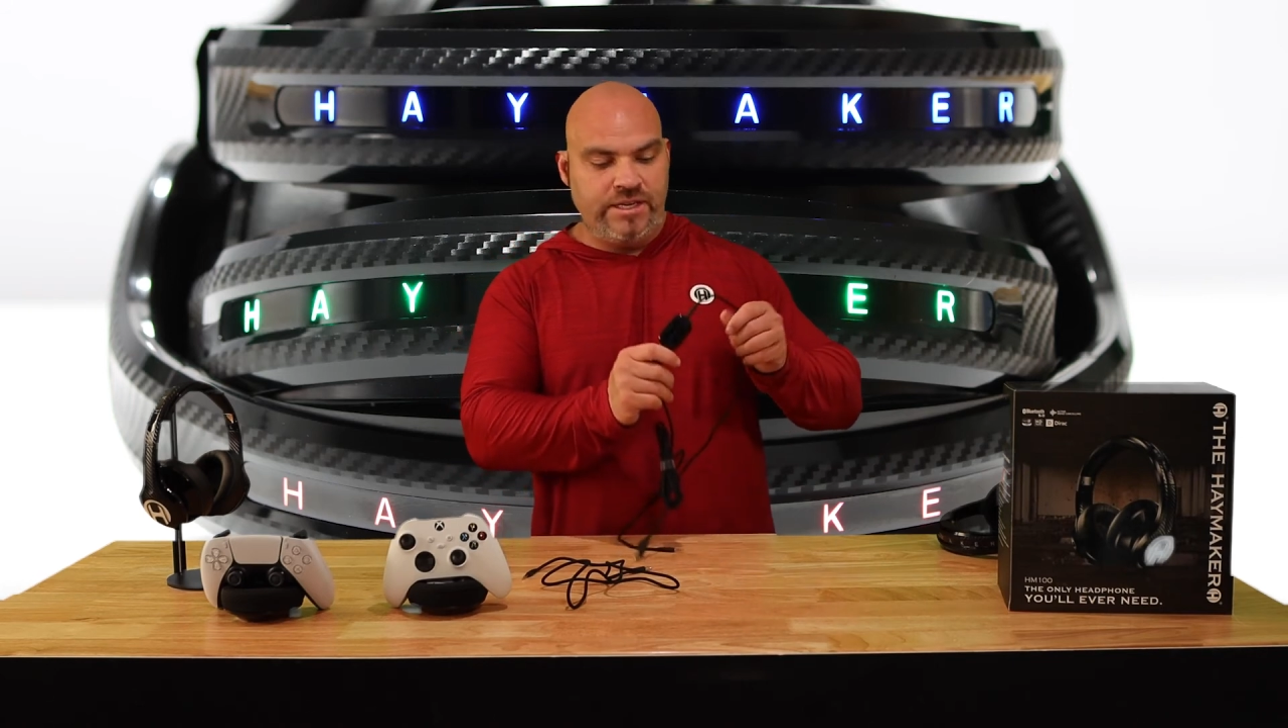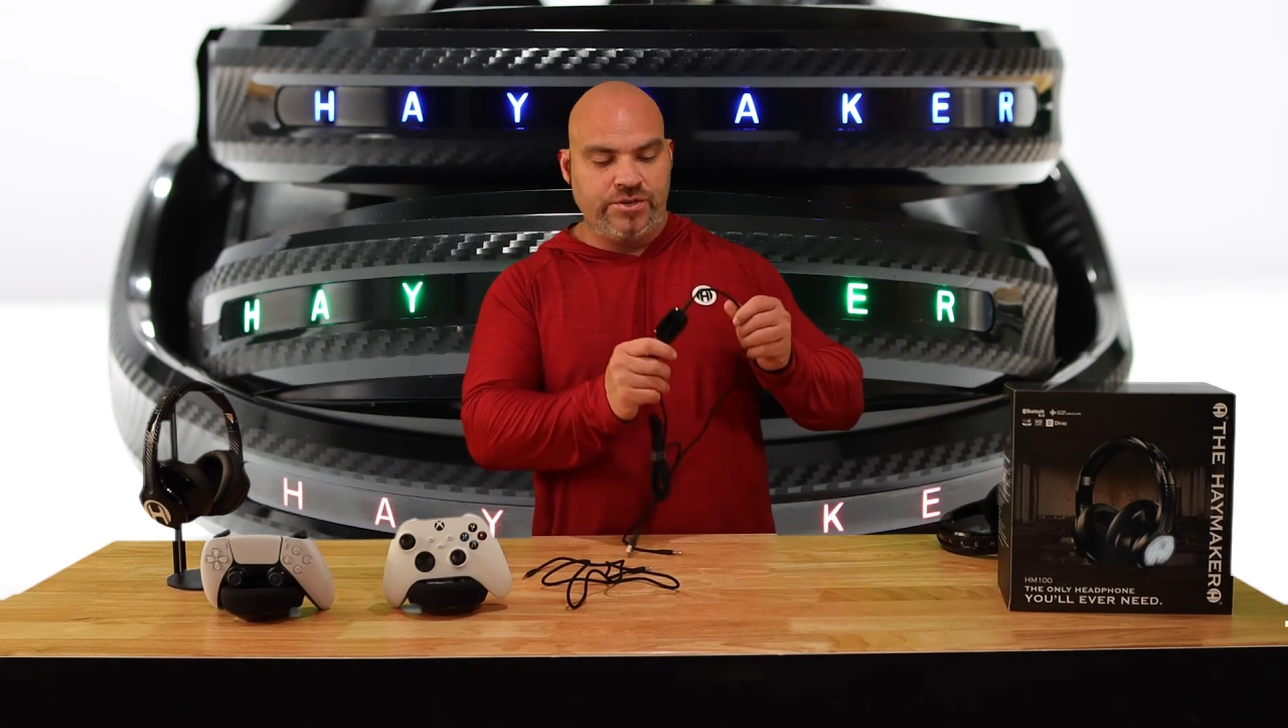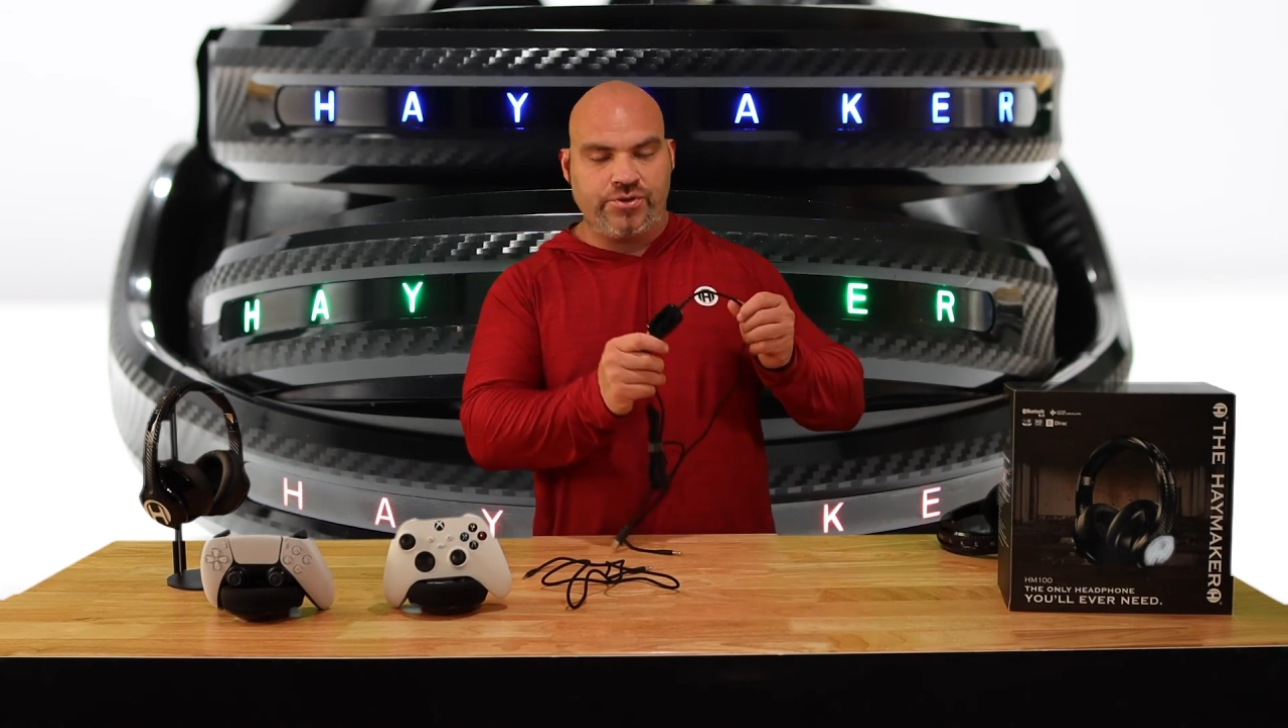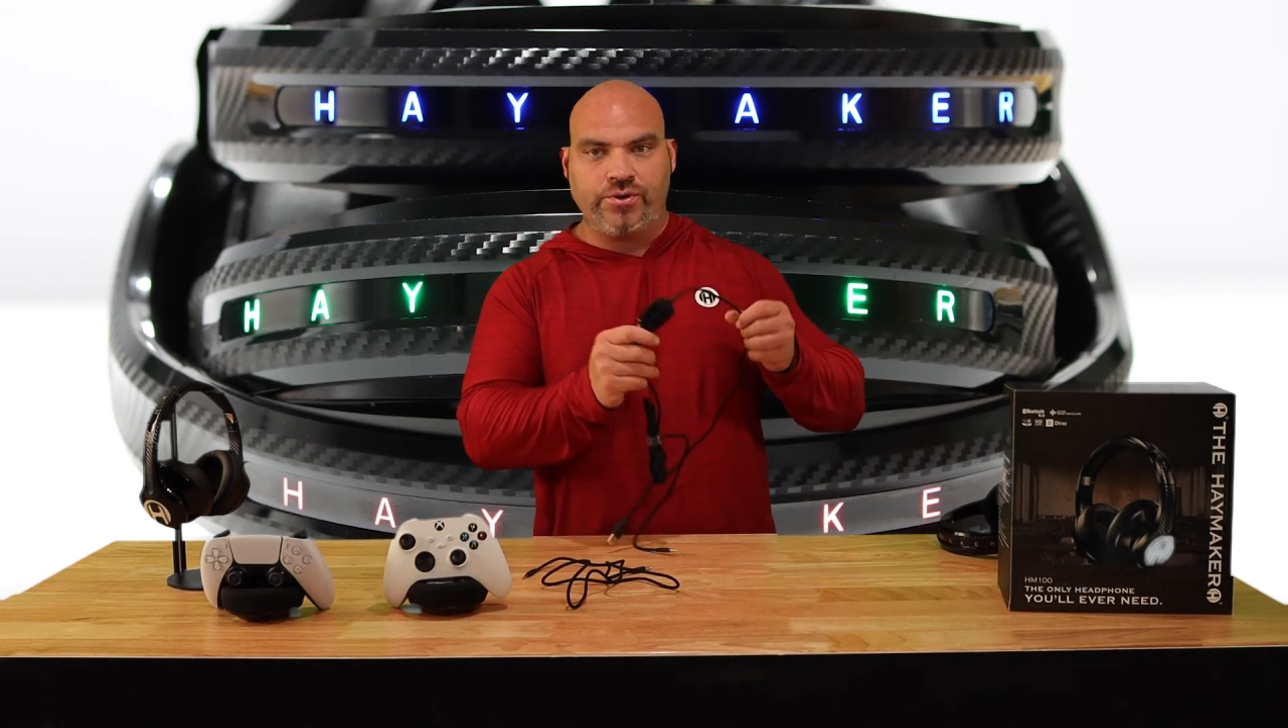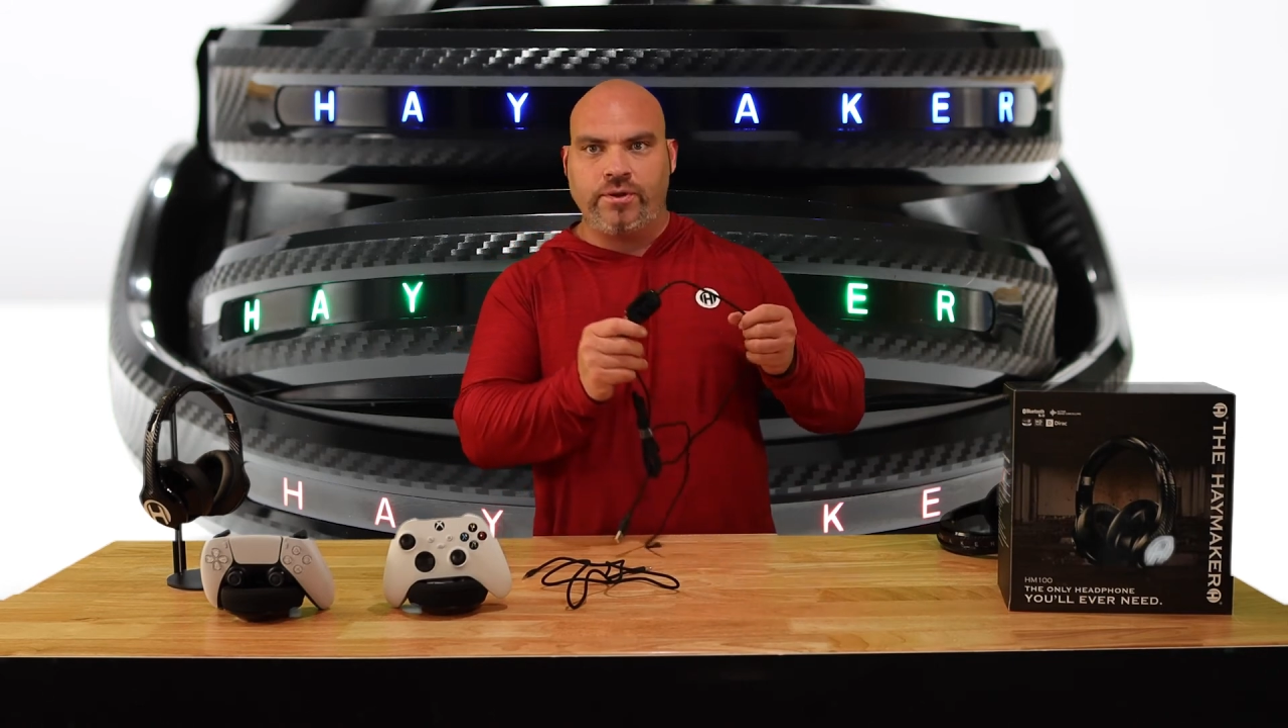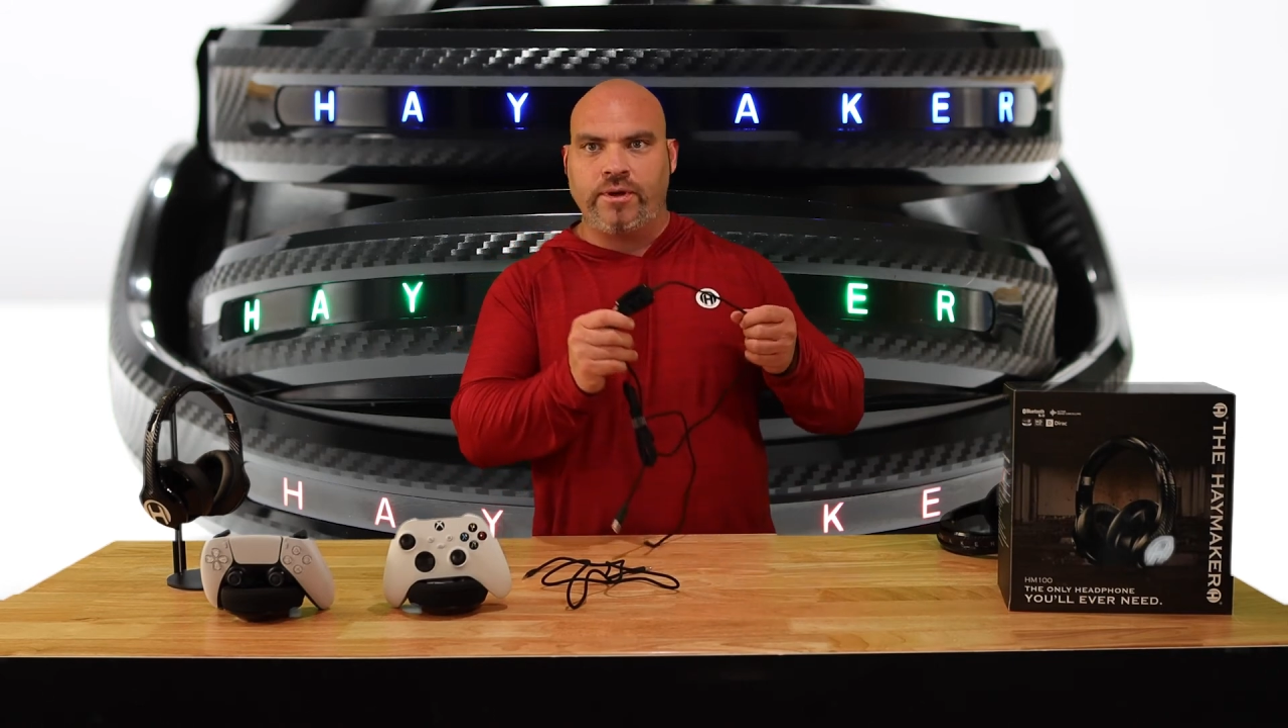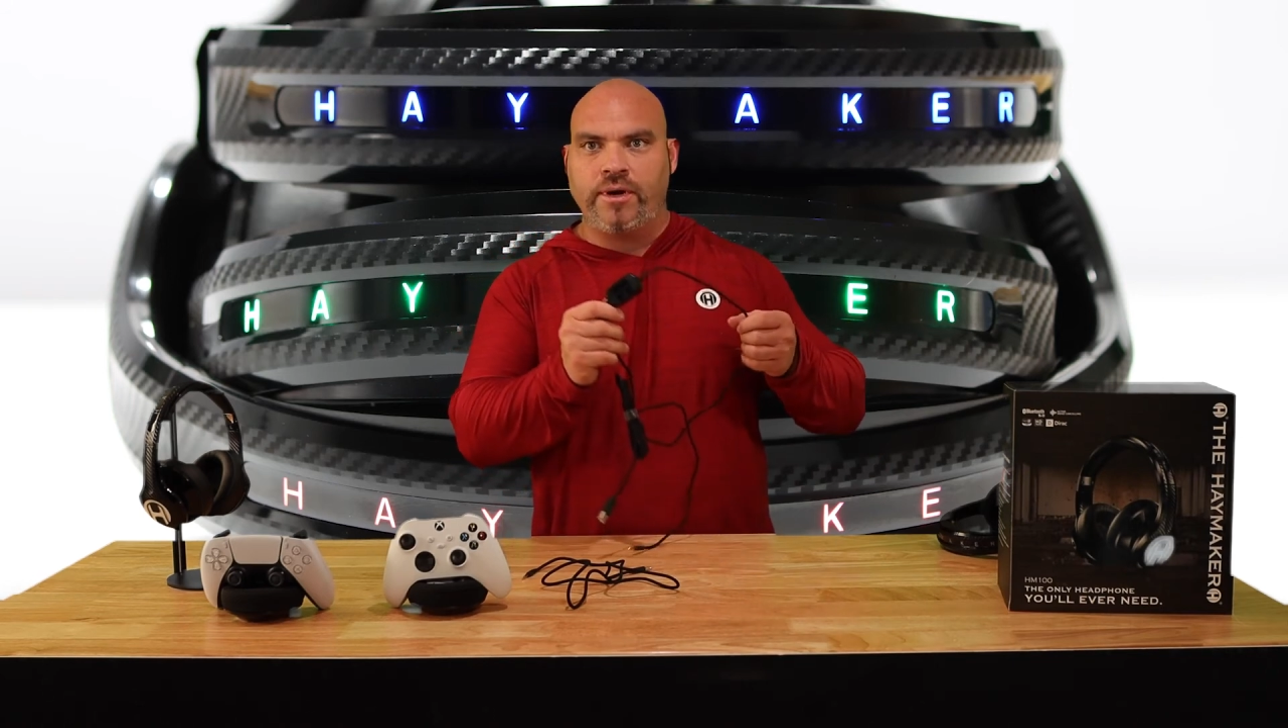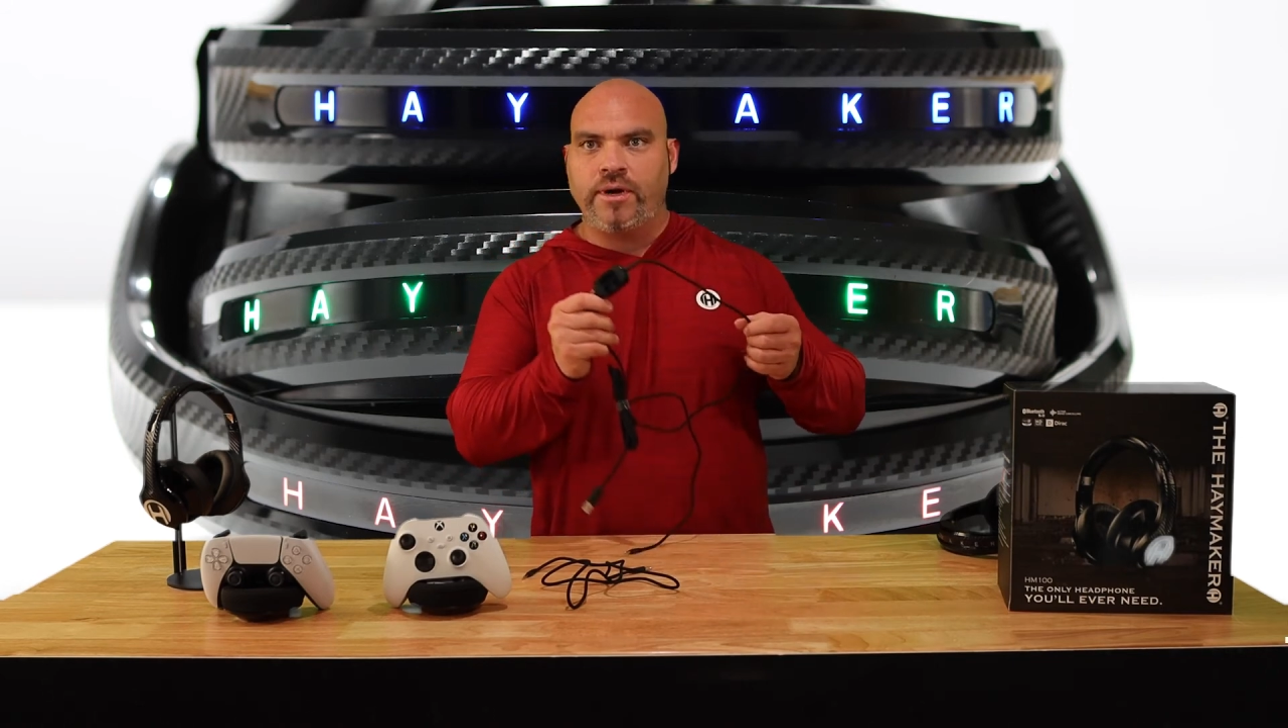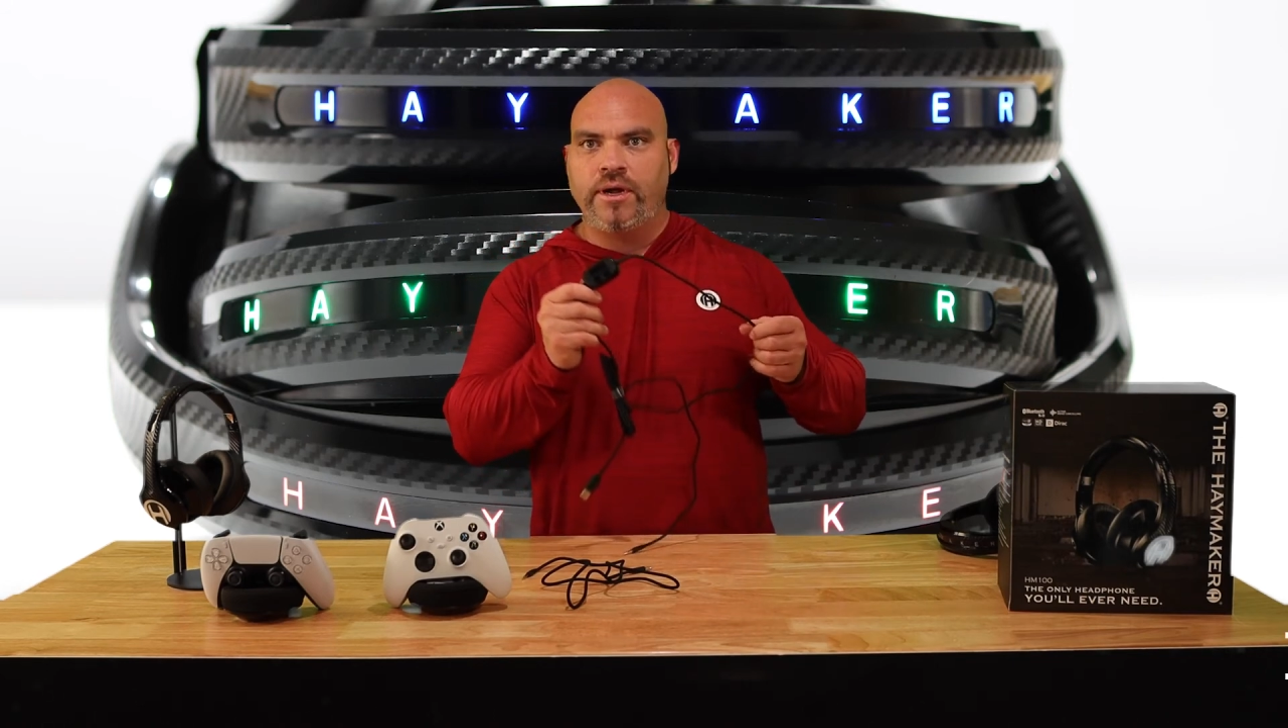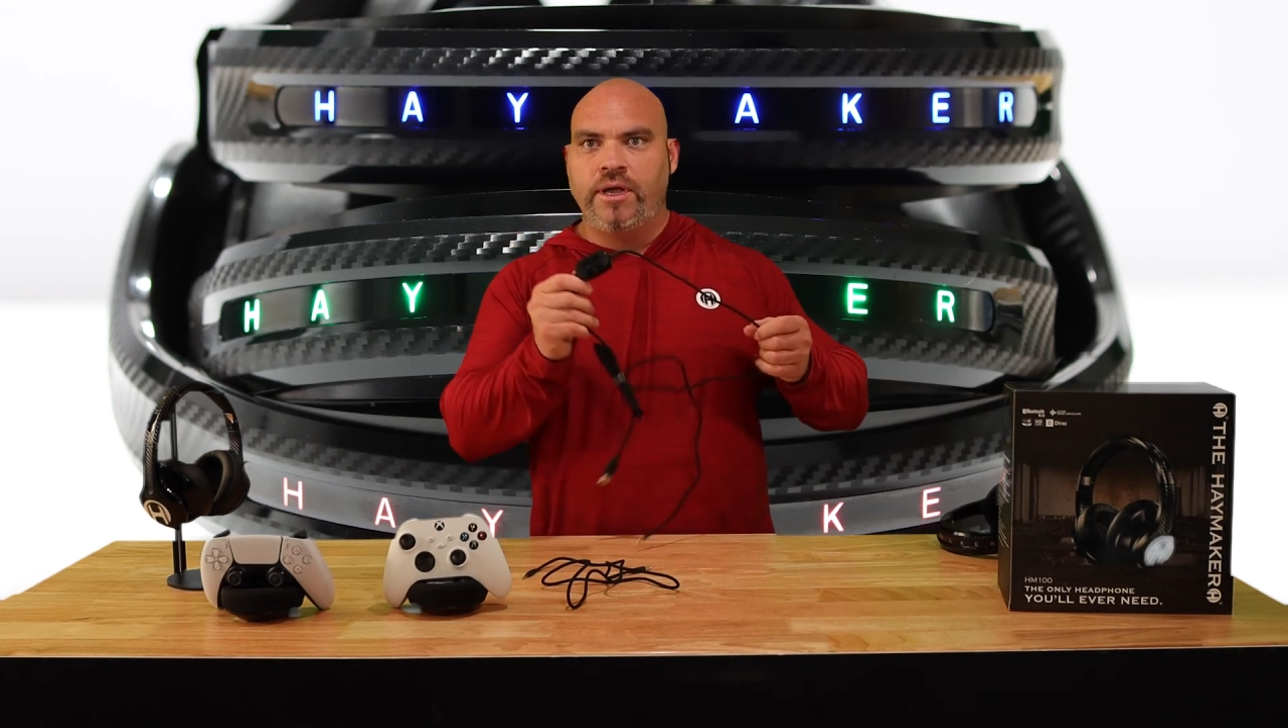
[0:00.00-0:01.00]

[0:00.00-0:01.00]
controller,